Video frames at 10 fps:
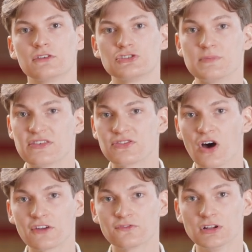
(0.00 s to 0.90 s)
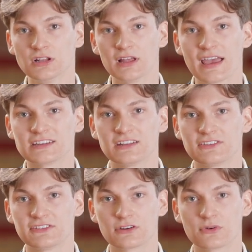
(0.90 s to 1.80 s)
to be thoughtful and
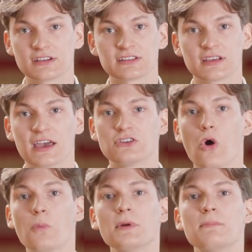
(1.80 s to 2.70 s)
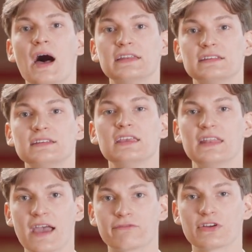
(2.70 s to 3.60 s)
considerate and open-minded in
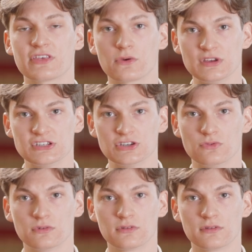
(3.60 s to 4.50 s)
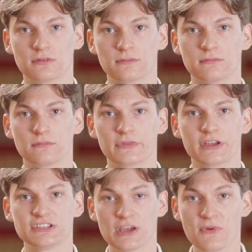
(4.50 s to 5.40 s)
everything we do.
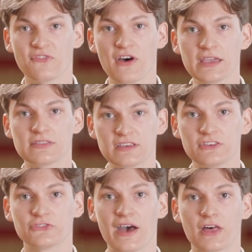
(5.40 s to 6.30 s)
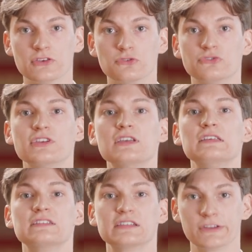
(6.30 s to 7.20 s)
Typifying these values
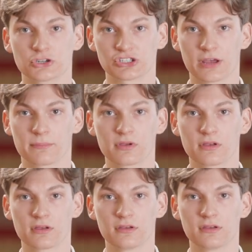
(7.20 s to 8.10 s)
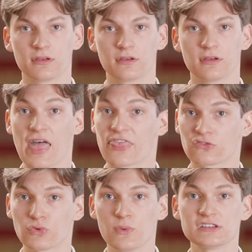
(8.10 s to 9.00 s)
is leadership, and
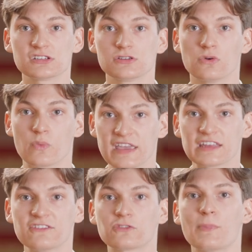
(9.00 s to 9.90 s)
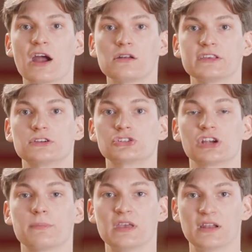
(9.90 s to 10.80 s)
through it, we can inspire
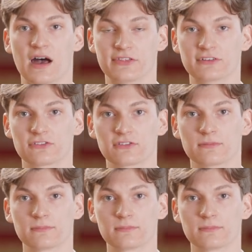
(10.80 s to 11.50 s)
leadership in others.